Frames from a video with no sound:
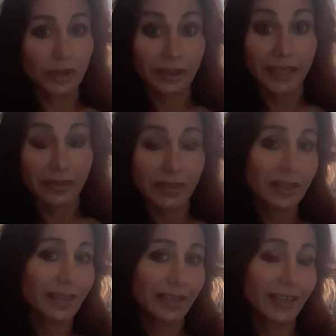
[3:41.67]
beliefs
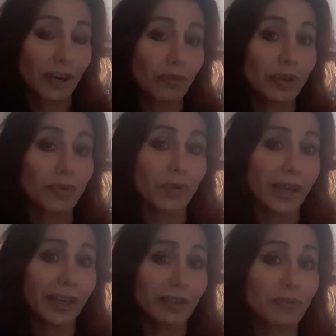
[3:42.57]
in every
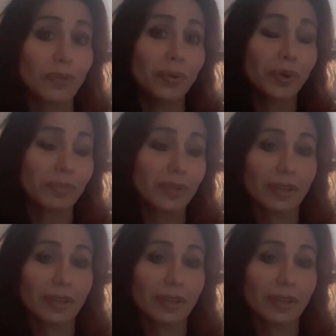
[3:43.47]
way and form